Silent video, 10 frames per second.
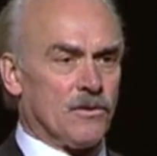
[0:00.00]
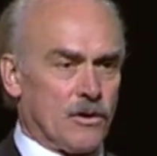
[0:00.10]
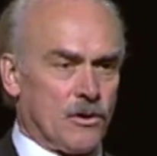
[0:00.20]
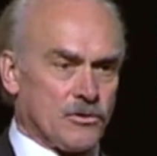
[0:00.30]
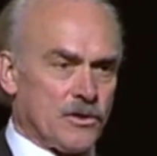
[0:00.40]

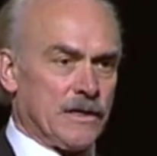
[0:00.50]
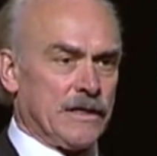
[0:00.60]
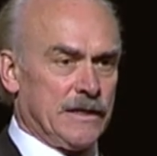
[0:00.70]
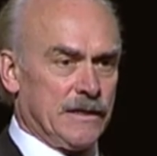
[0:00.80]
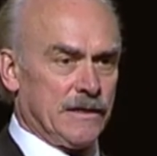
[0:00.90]

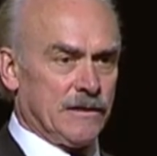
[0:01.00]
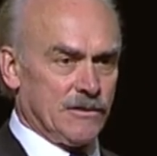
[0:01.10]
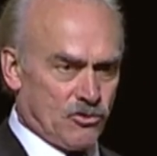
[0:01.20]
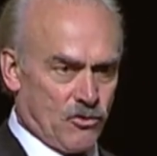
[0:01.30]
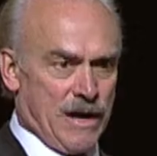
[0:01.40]
ghostly
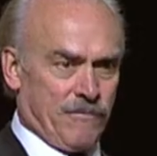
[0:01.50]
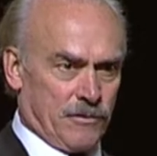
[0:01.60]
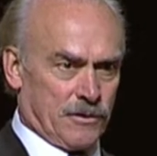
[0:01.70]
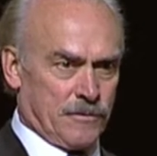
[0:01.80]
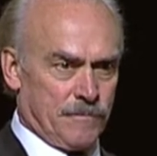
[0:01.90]
traveler.